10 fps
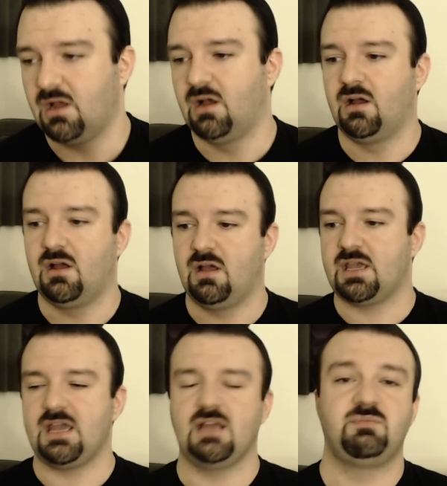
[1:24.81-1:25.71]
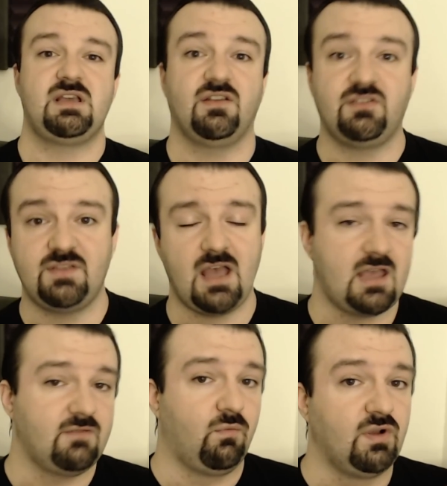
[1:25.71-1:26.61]
Uh, and because of that,
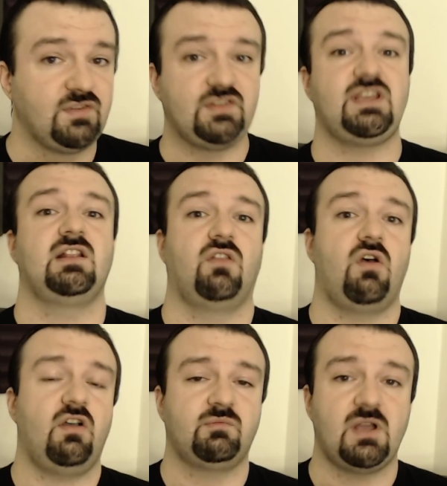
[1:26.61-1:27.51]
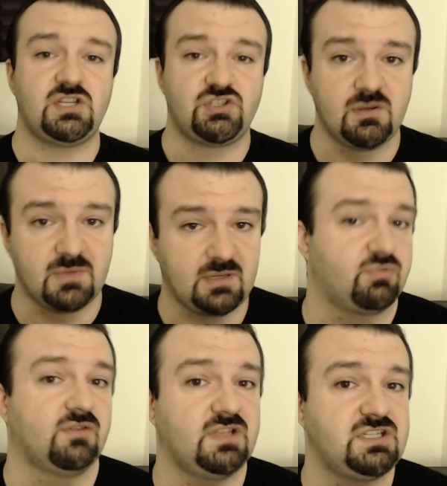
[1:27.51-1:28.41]
I've once again lost my streaming
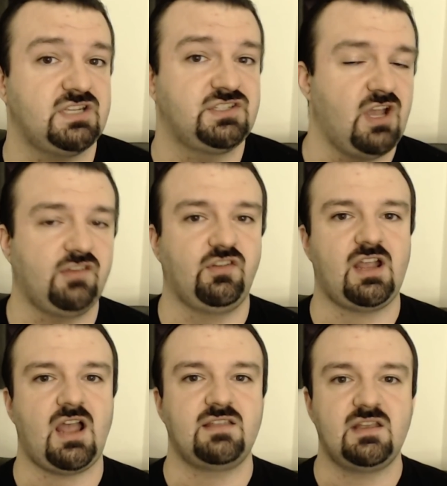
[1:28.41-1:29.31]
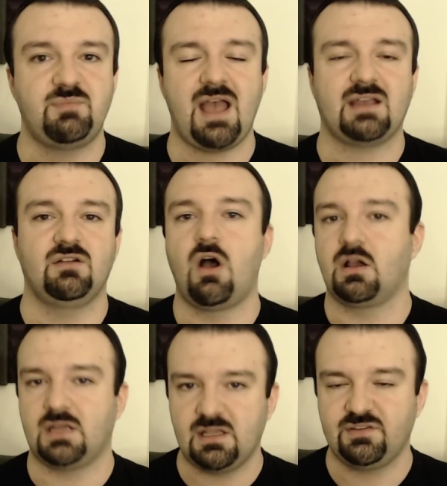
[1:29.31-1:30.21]
privileges, just like I did back in
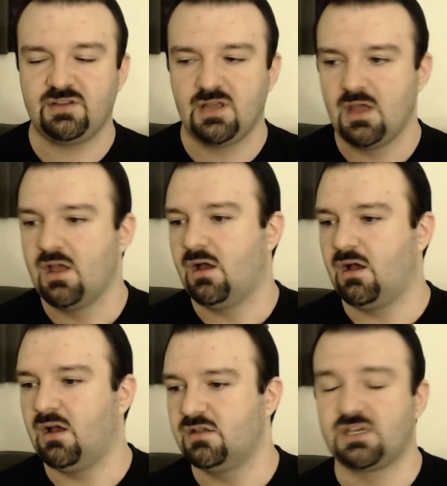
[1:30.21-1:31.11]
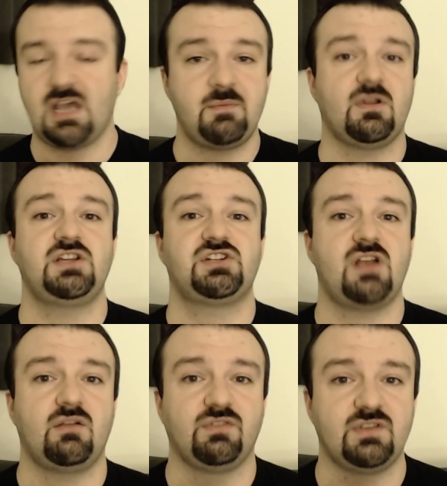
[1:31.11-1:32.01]
August. Uh, the copyright
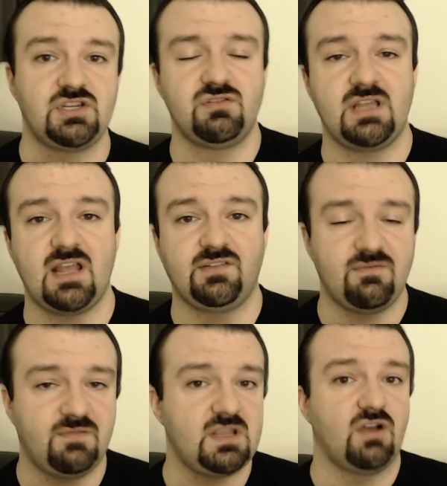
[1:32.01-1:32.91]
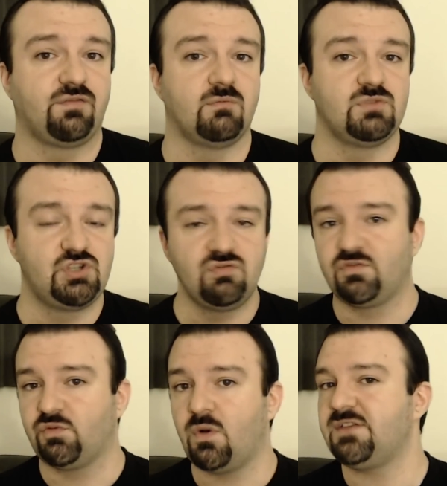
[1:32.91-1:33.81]
strike was issued against a video from June of
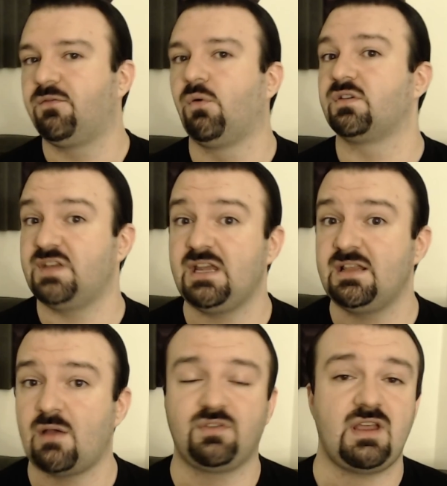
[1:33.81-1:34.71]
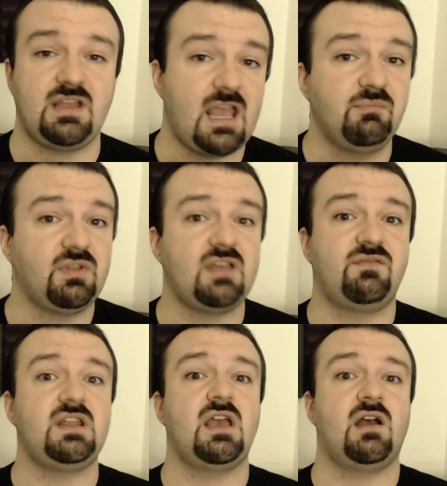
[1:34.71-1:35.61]
twenty fourteen that was a gameplay
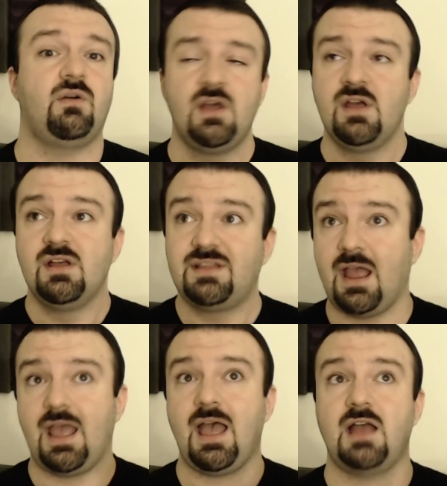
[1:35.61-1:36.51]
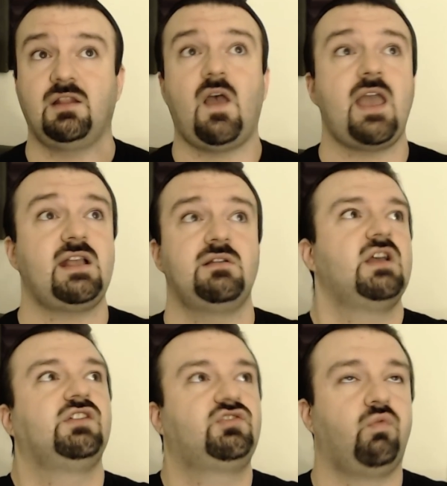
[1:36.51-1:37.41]
video that had, like,
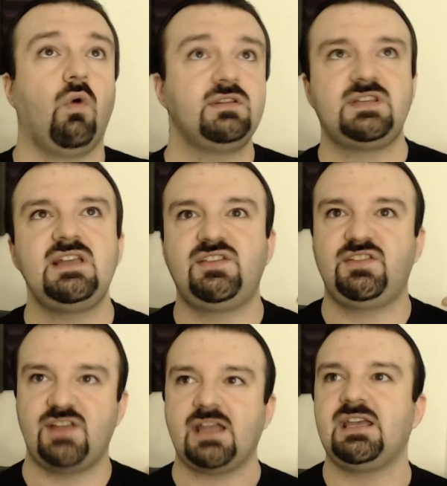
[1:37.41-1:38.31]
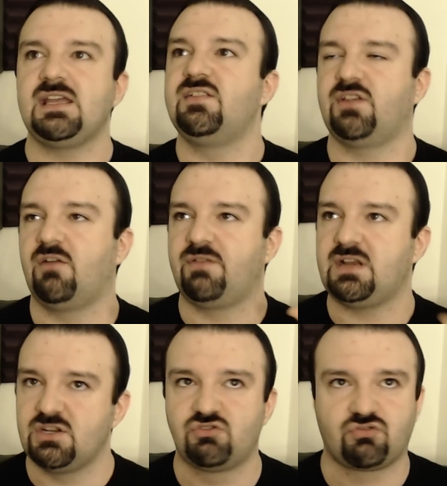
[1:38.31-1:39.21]
twenty seconds of an
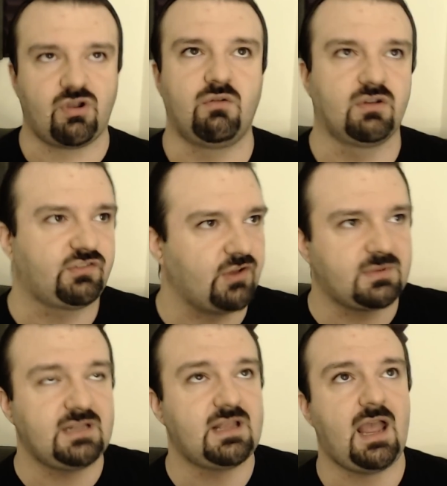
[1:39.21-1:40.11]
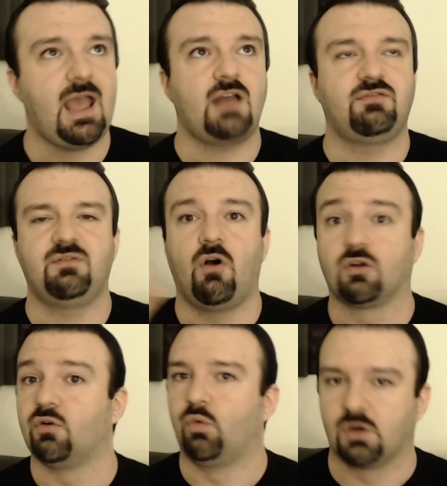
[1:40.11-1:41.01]
intro or something that had
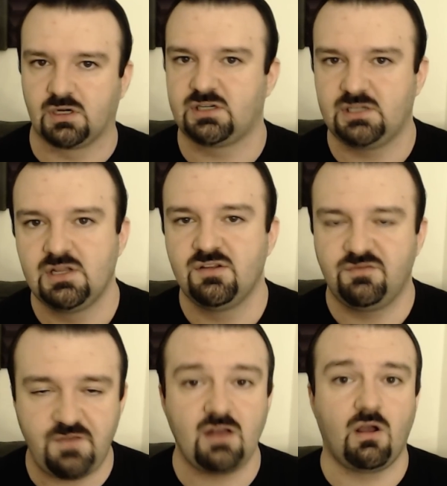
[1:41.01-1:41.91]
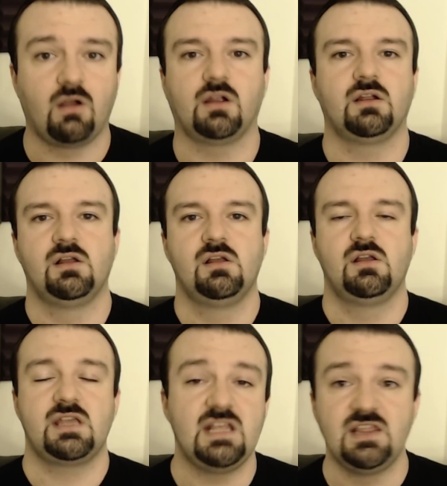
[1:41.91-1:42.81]
artwork, fan art,
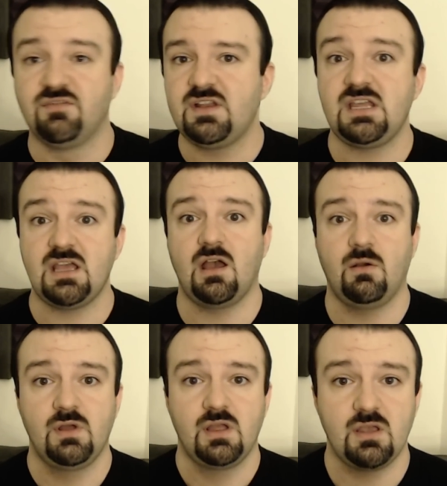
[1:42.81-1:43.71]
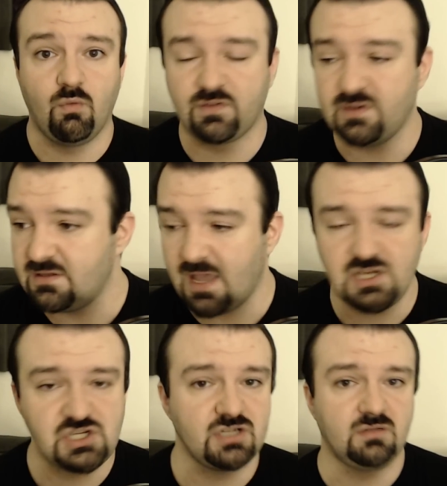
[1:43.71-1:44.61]
in the video. It wasn't
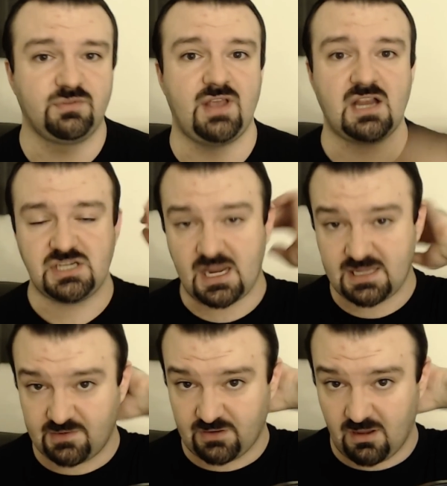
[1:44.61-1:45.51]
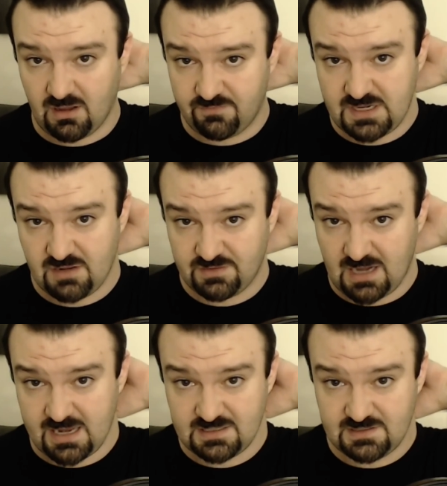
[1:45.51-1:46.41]
intentional. It was actually, I guess, a, a video that
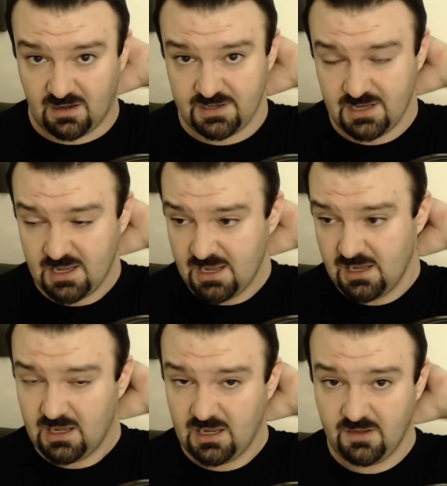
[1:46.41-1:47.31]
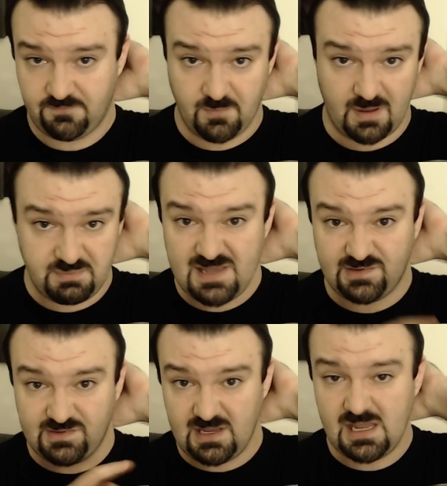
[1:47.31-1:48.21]
I had done uh, from my P
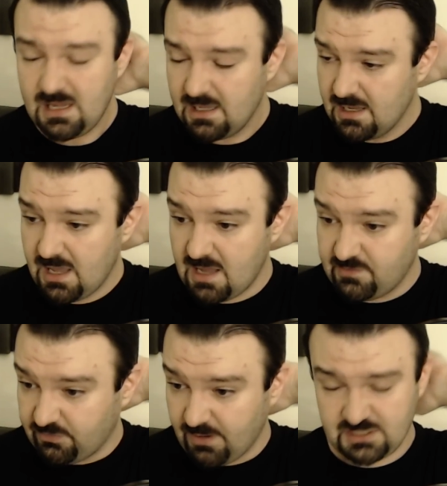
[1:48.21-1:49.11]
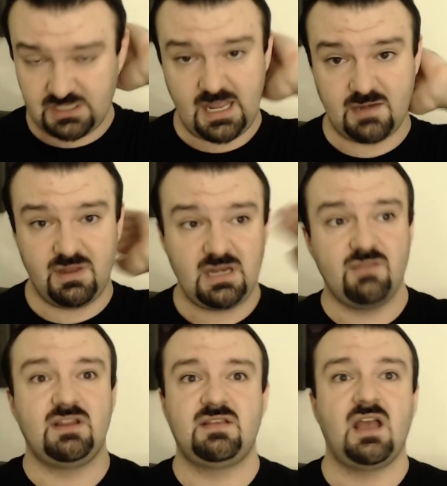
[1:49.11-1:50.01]
C, and so it actually hadn't been
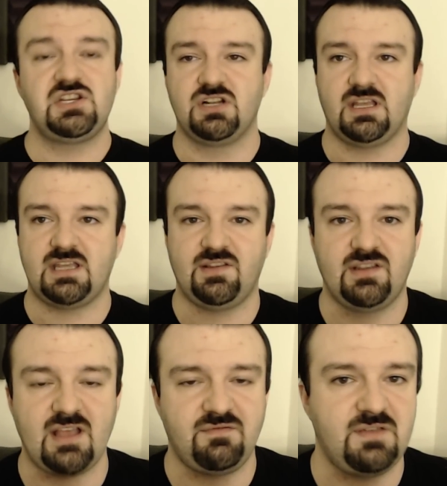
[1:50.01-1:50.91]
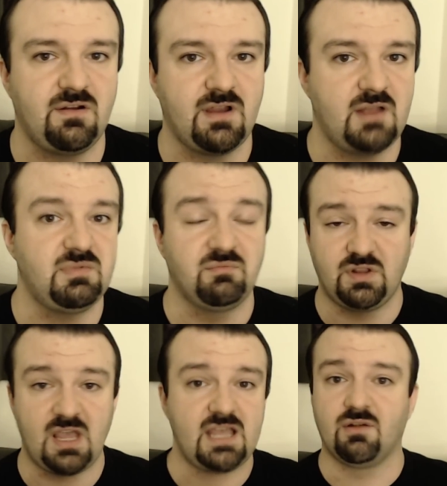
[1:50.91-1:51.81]
even intentional, I guess, that that fan art had been
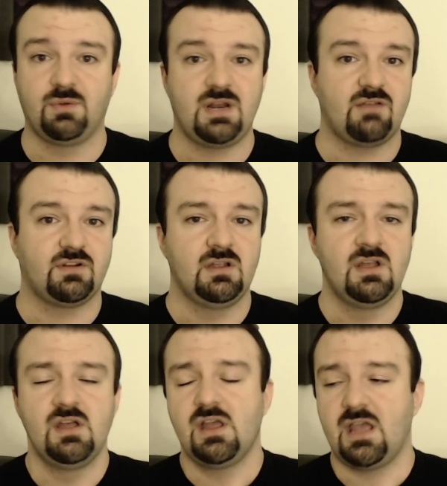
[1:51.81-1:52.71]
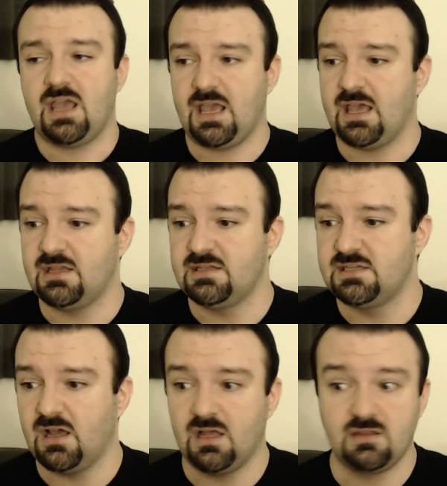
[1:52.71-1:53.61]
playing or whatever. And
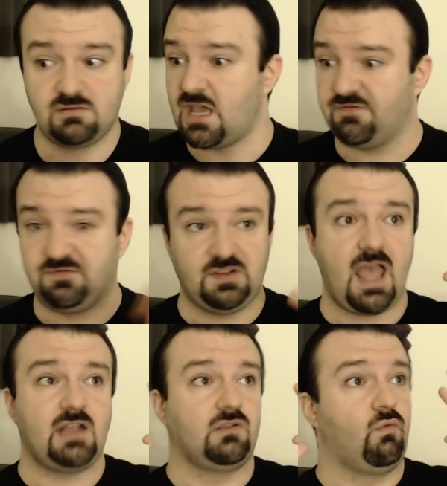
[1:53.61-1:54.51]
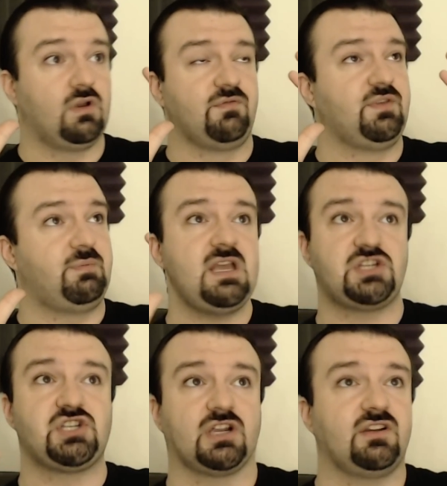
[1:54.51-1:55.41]
uh, they flagged one of the
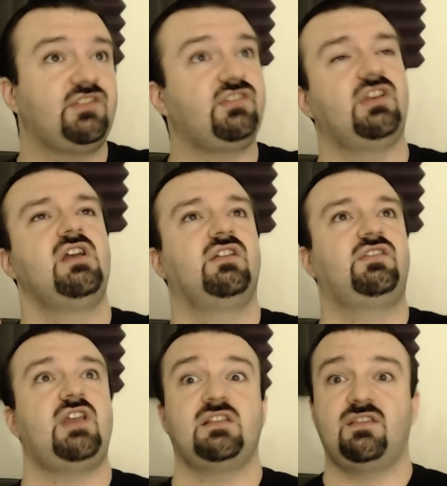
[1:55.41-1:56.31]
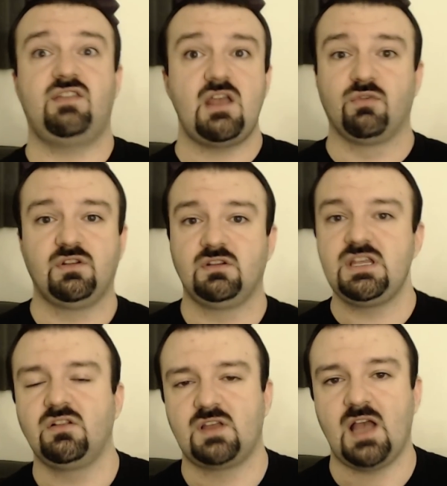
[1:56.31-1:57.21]
pictures, saying that they were the
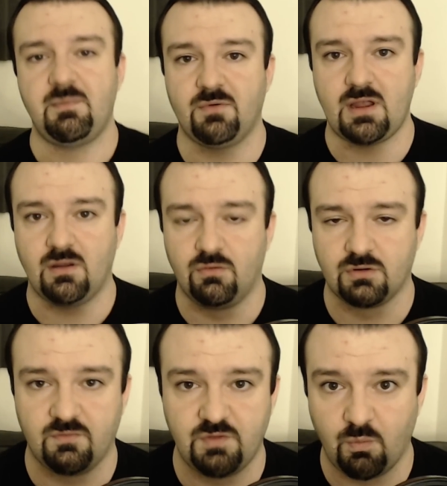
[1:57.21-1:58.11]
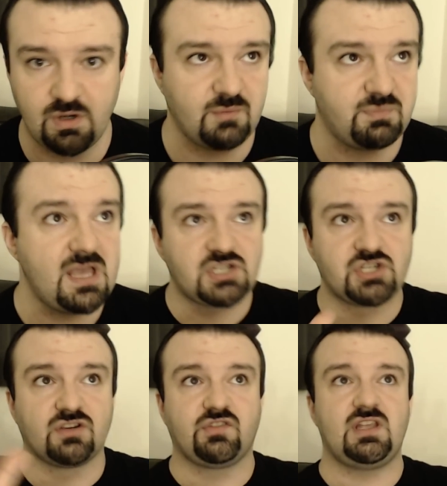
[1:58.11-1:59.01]
legal copyright owner of the one of the
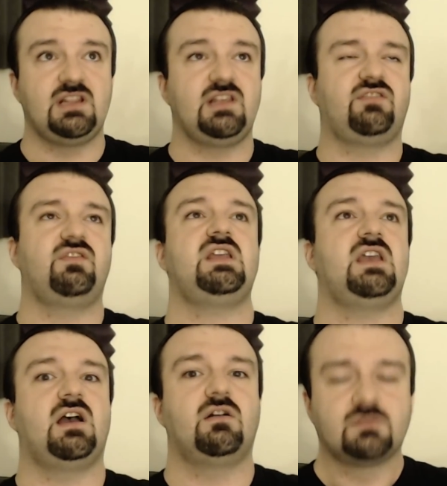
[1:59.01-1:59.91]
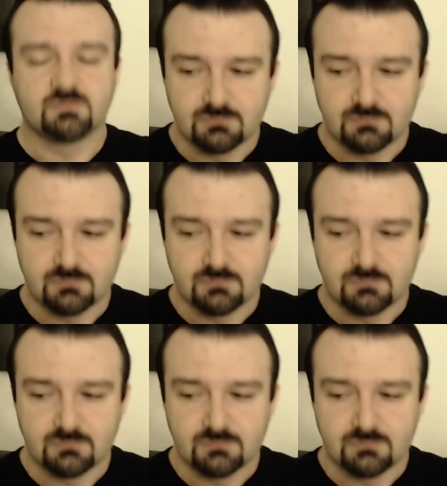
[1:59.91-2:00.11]
pictures in this video.